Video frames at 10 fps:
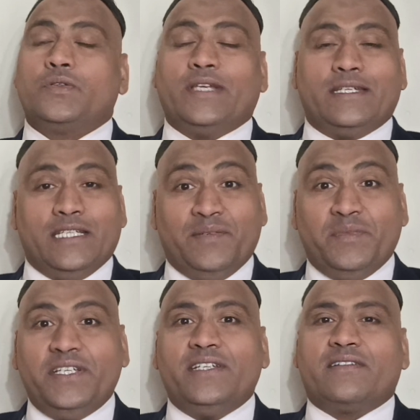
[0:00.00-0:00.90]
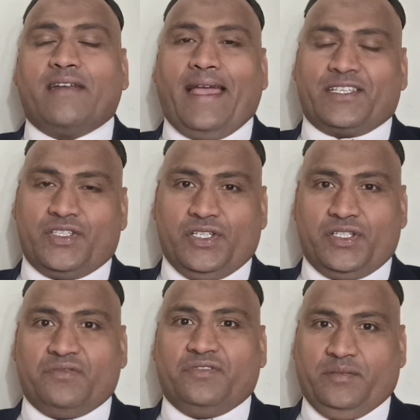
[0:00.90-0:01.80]
to get immediate
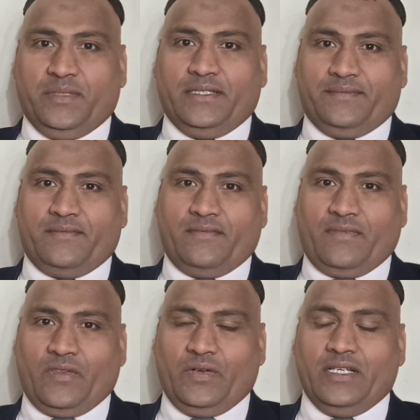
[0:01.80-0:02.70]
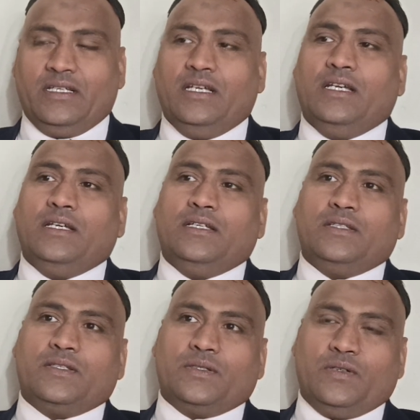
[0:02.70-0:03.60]
relaxation for me, right?
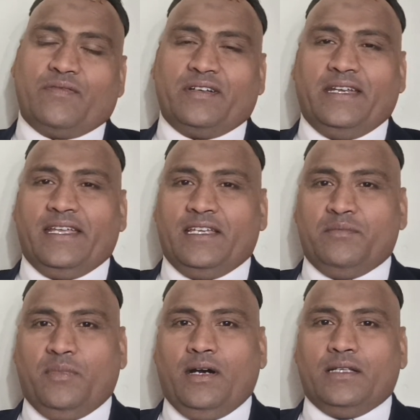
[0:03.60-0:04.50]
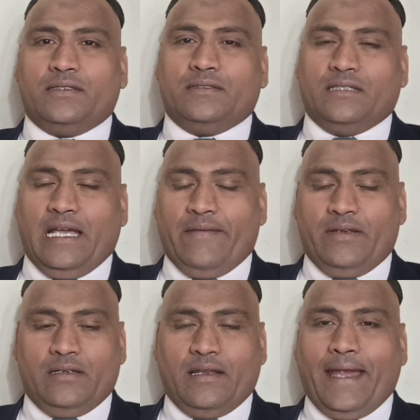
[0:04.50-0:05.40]
So after taking bath, I
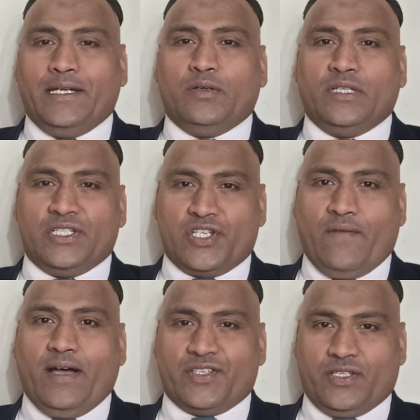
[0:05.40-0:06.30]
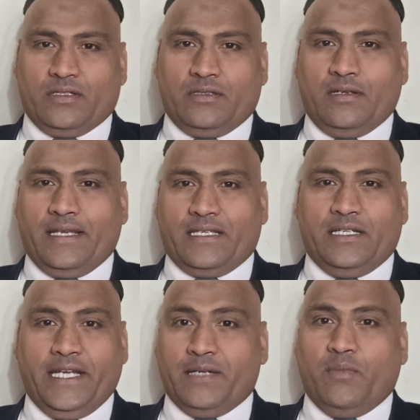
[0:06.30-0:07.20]
will lie down in shavasana like
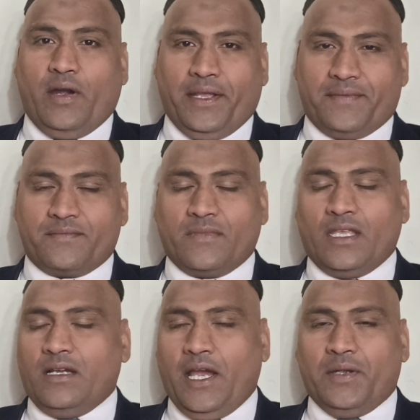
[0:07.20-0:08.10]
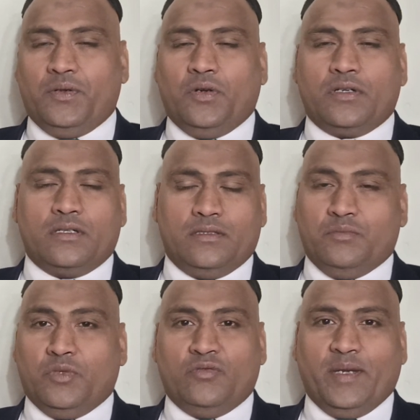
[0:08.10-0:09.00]
a dead body. I don't
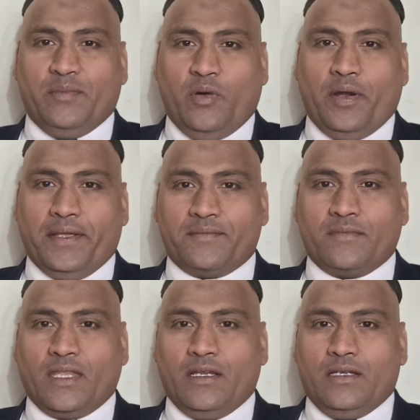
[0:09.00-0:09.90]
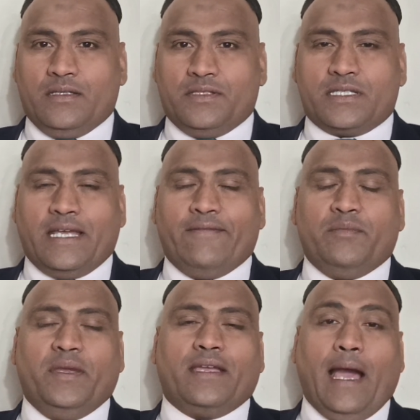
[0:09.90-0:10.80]
move my body. Just I
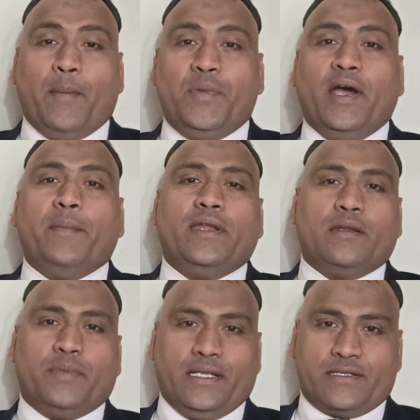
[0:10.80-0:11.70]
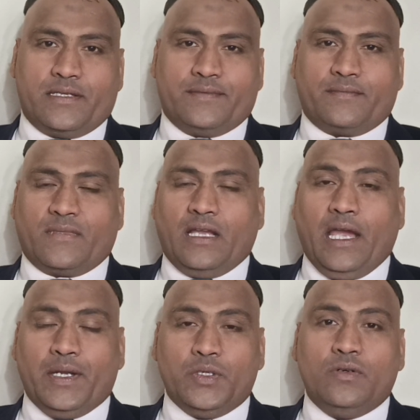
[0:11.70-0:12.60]
will make abdominal breaths.
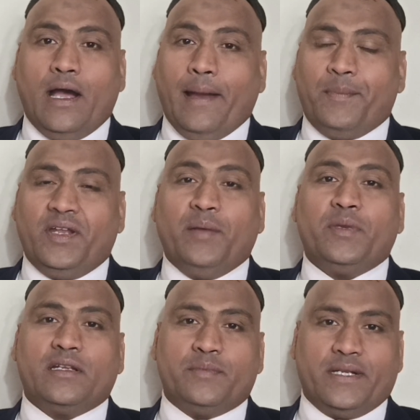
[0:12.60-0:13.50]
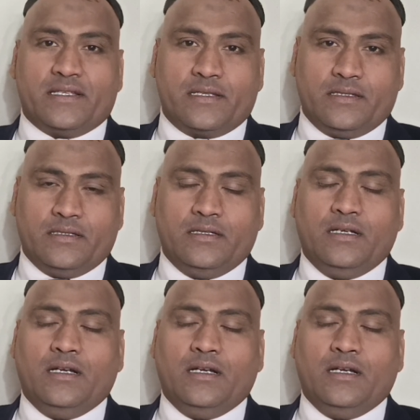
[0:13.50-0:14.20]
I do abdominal breaths